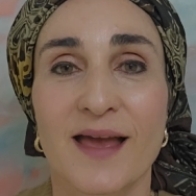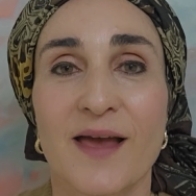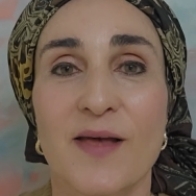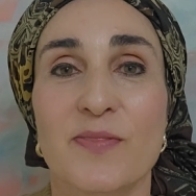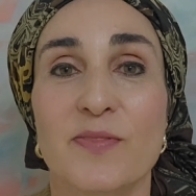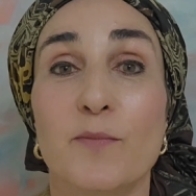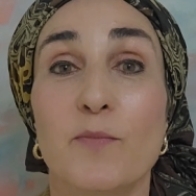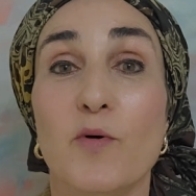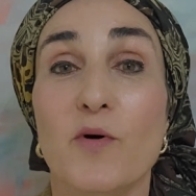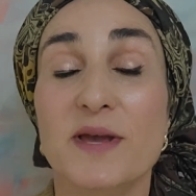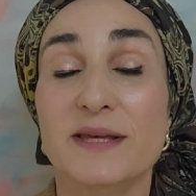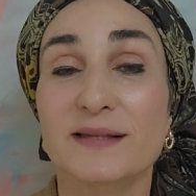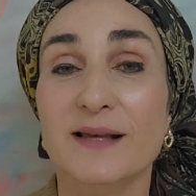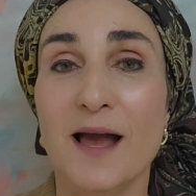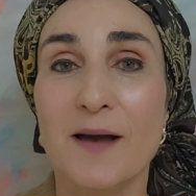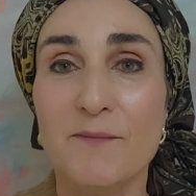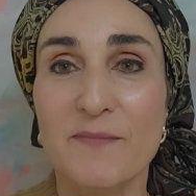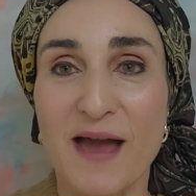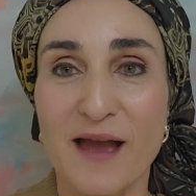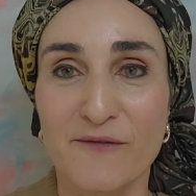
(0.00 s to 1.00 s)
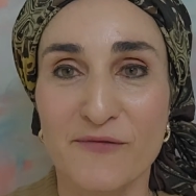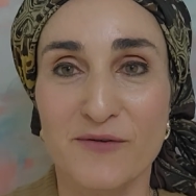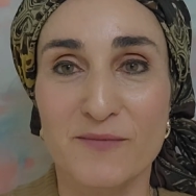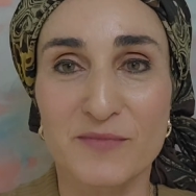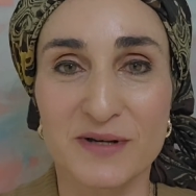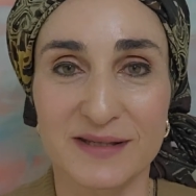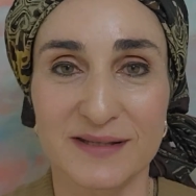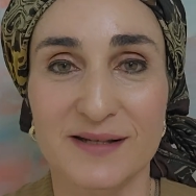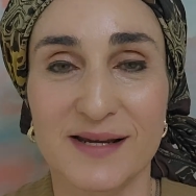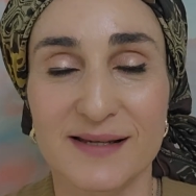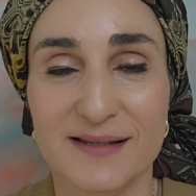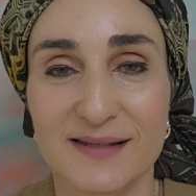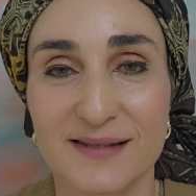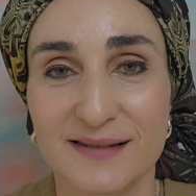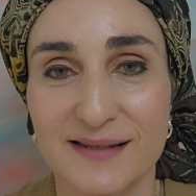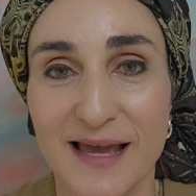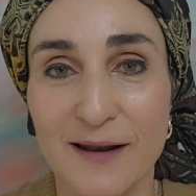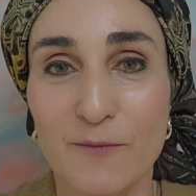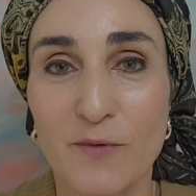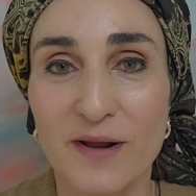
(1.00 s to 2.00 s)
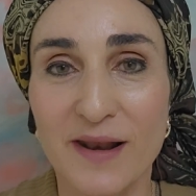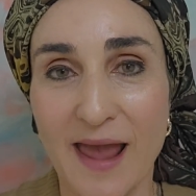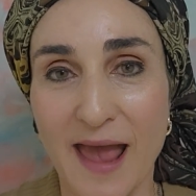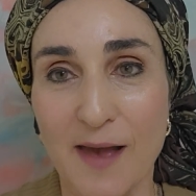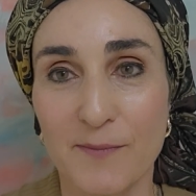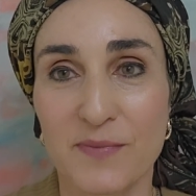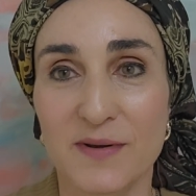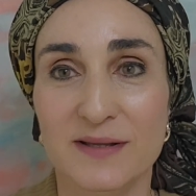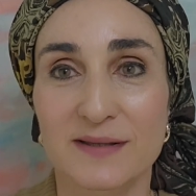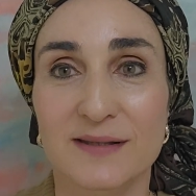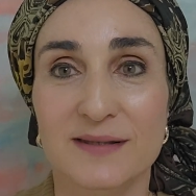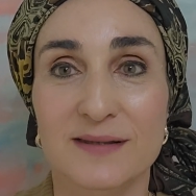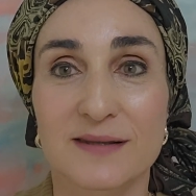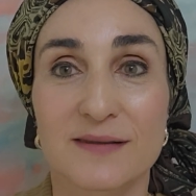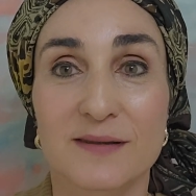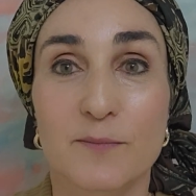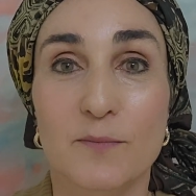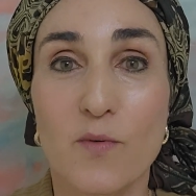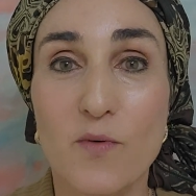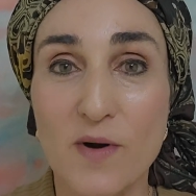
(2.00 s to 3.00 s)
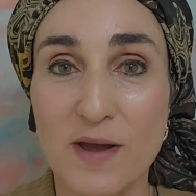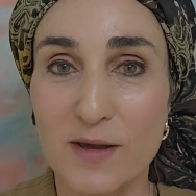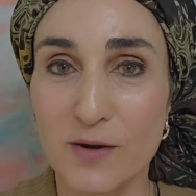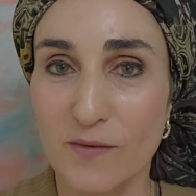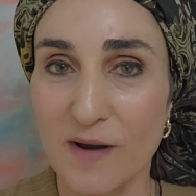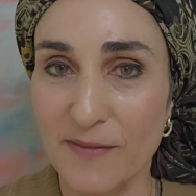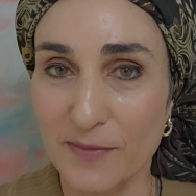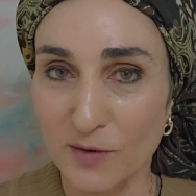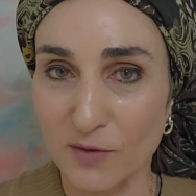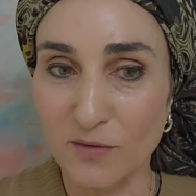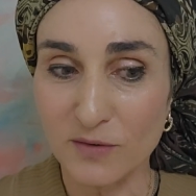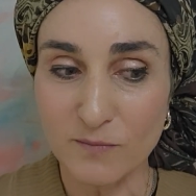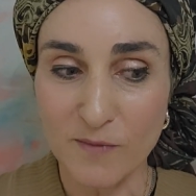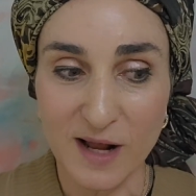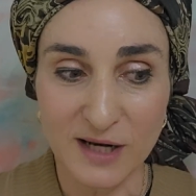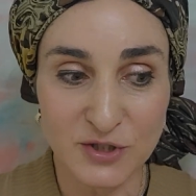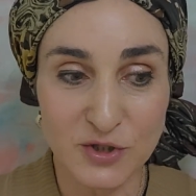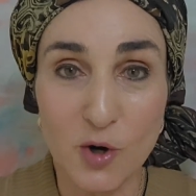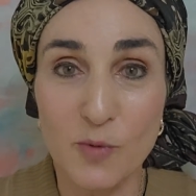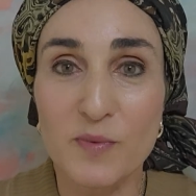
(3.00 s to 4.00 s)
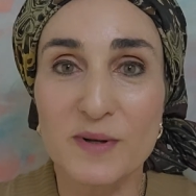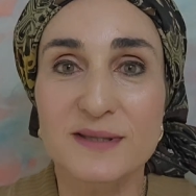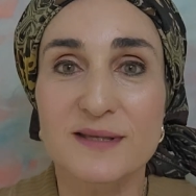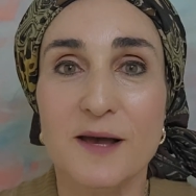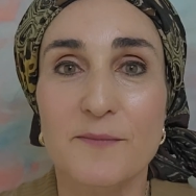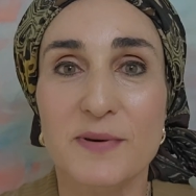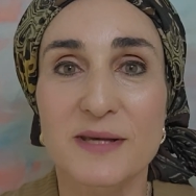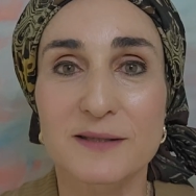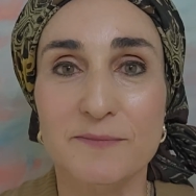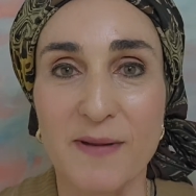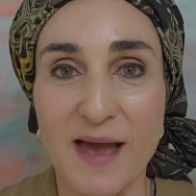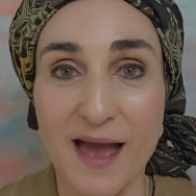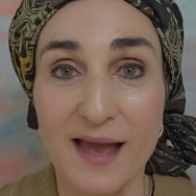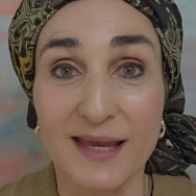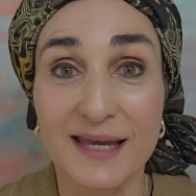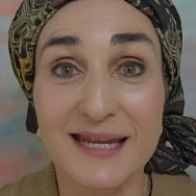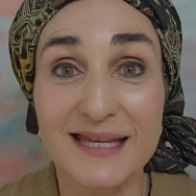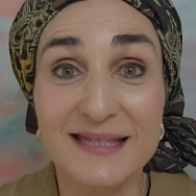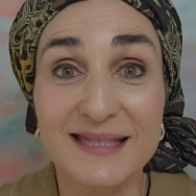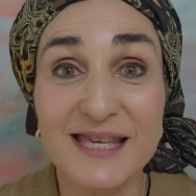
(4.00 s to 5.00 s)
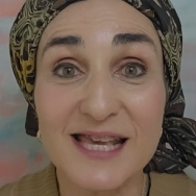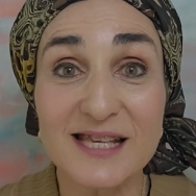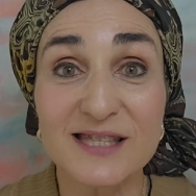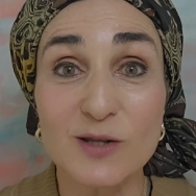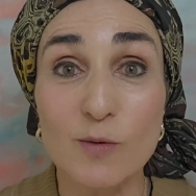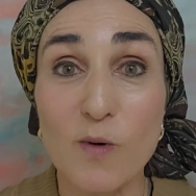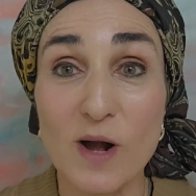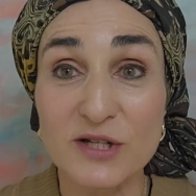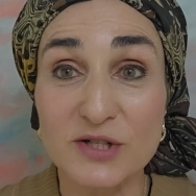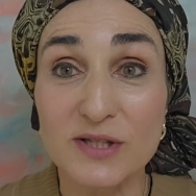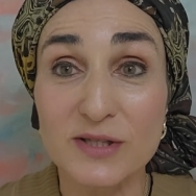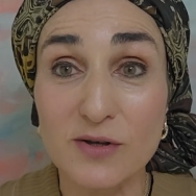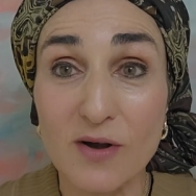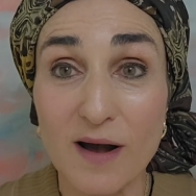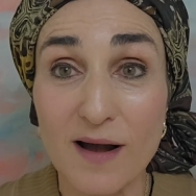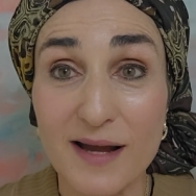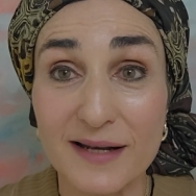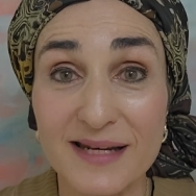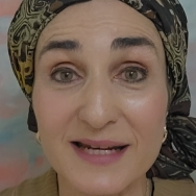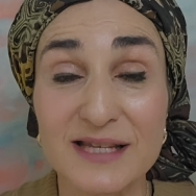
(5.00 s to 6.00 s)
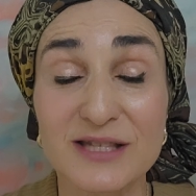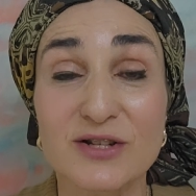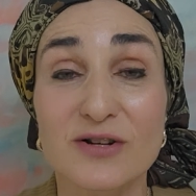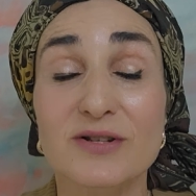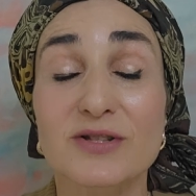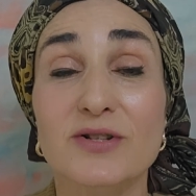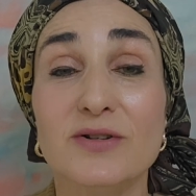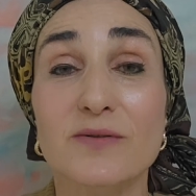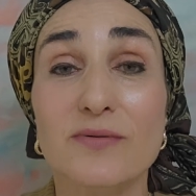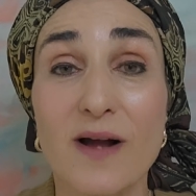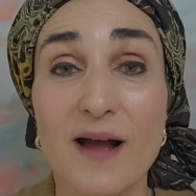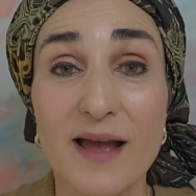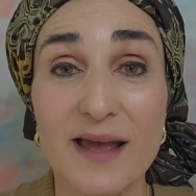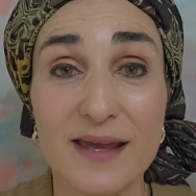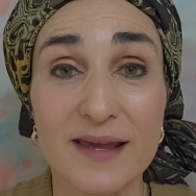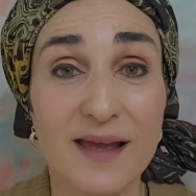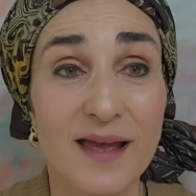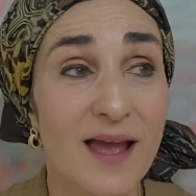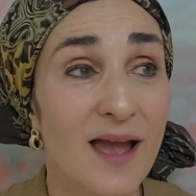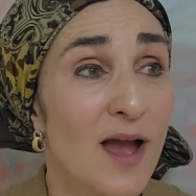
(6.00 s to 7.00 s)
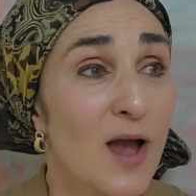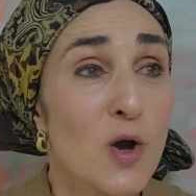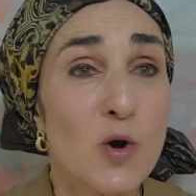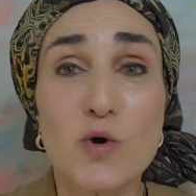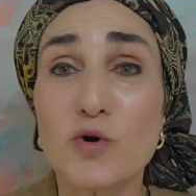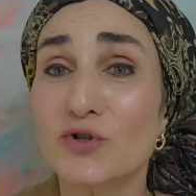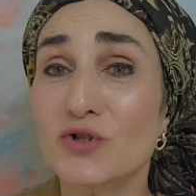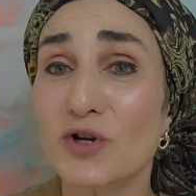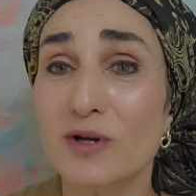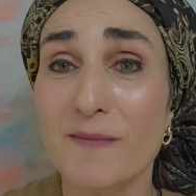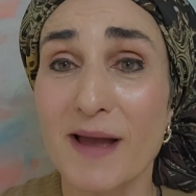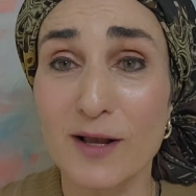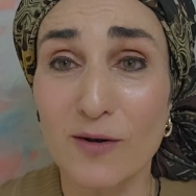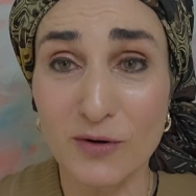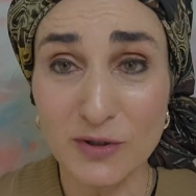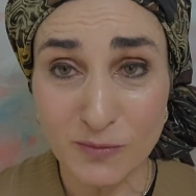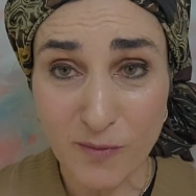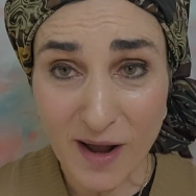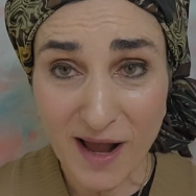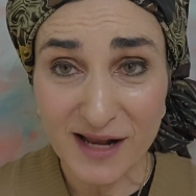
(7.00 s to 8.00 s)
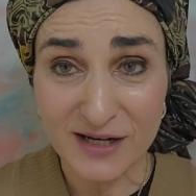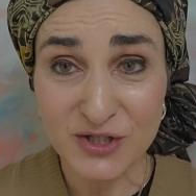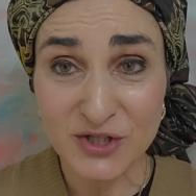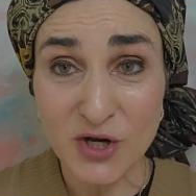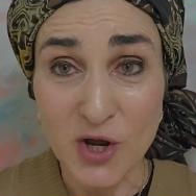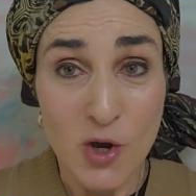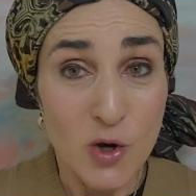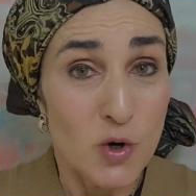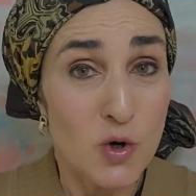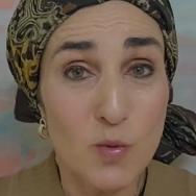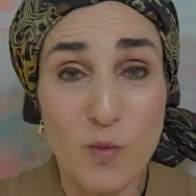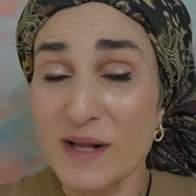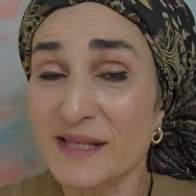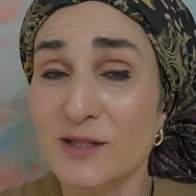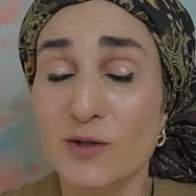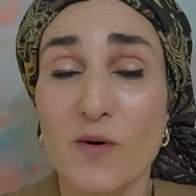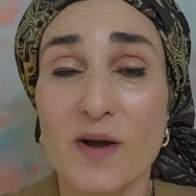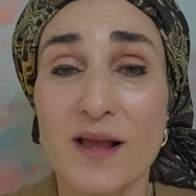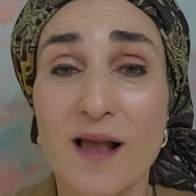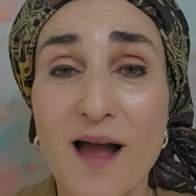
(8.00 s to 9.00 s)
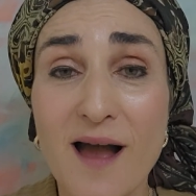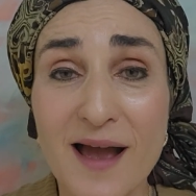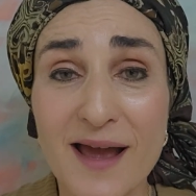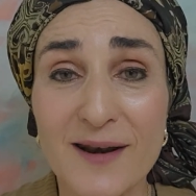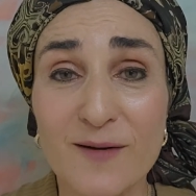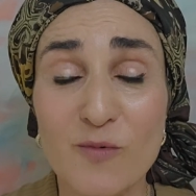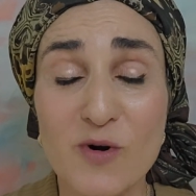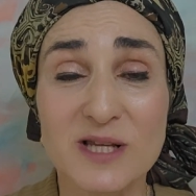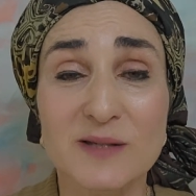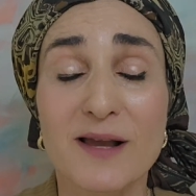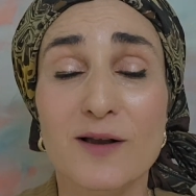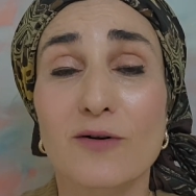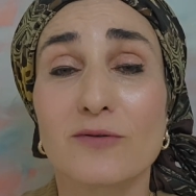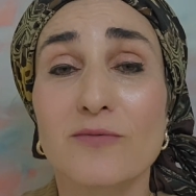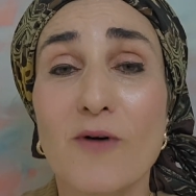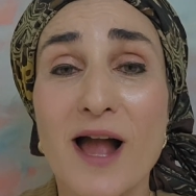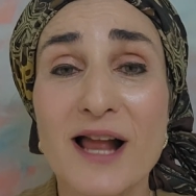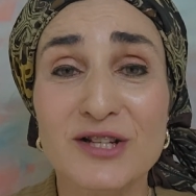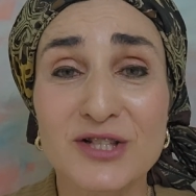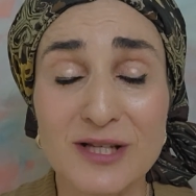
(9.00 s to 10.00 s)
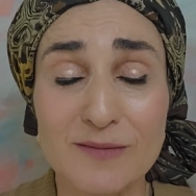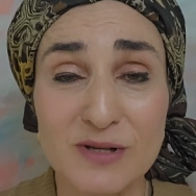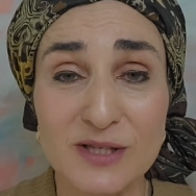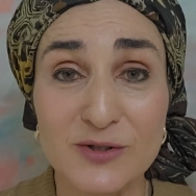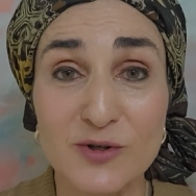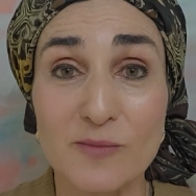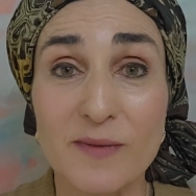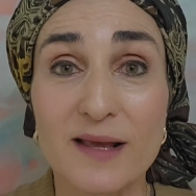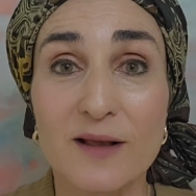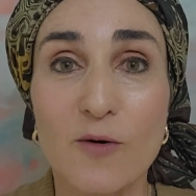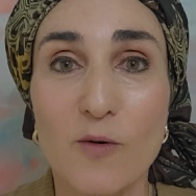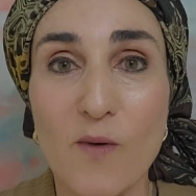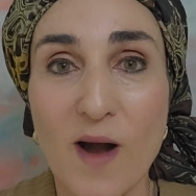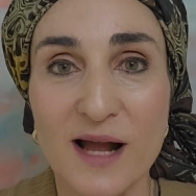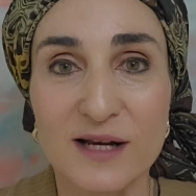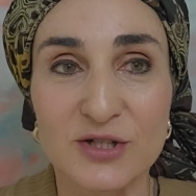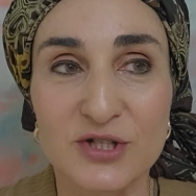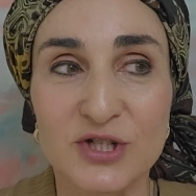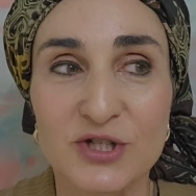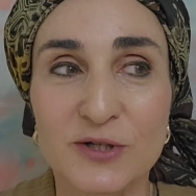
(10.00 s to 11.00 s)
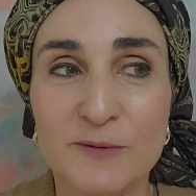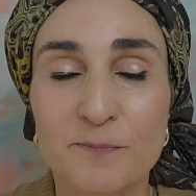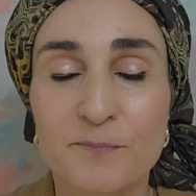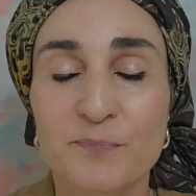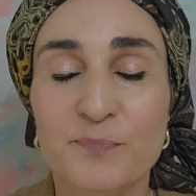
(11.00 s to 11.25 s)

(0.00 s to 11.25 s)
The boys come back from recess, and what happens? The boy who had the gold watch opens up his bag and he sees the watch is gone and he starts to cry. Who took my gold watch? What's going on? Where's my gold watch? Someone stole my gold watch.